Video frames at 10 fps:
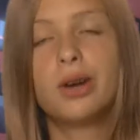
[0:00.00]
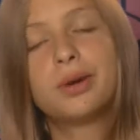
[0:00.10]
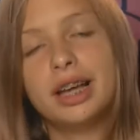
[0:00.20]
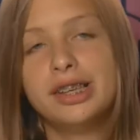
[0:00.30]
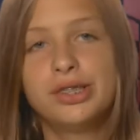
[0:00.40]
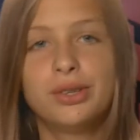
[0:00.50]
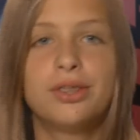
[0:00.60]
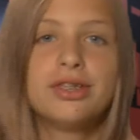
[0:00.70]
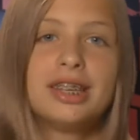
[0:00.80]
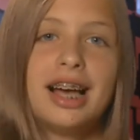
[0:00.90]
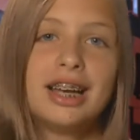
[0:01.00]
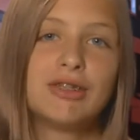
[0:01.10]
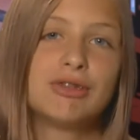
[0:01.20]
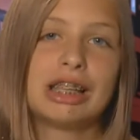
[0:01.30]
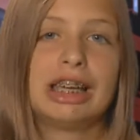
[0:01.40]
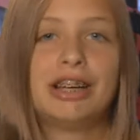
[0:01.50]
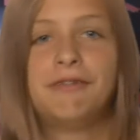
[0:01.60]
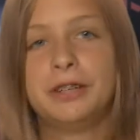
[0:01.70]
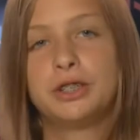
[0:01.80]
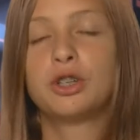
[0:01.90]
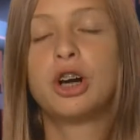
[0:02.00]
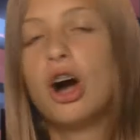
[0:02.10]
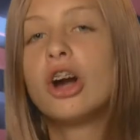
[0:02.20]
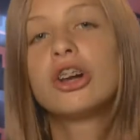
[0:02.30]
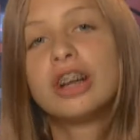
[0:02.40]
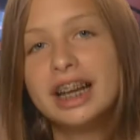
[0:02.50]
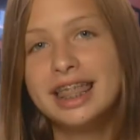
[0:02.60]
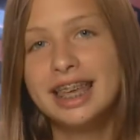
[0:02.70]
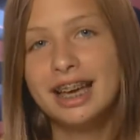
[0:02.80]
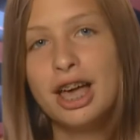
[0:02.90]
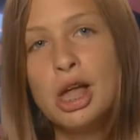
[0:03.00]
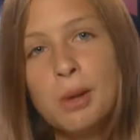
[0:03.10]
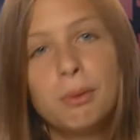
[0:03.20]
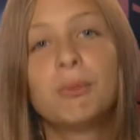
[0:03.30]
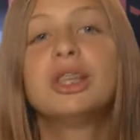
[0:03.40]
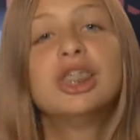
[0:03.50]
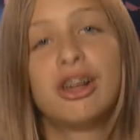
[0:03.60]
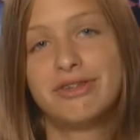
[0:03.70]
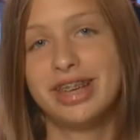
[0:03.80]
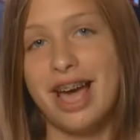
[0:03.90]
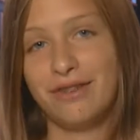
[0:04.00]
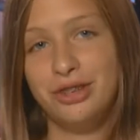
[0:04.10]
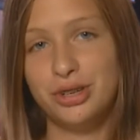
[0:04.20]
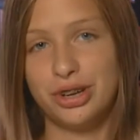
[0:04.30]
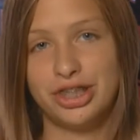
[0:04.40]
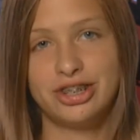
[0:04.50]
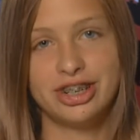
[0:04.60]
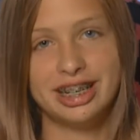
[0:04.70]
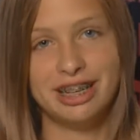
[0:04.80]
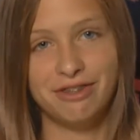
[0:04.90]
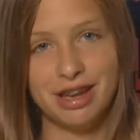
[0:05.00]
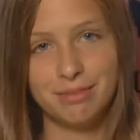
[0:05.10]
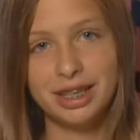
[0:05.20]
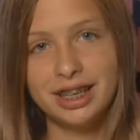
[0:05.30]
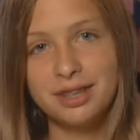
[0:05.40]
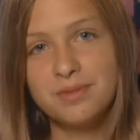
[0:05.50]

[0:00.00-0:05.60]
Okay, so there's not really an official card or anything, but we'd love to have you join the Trinity family.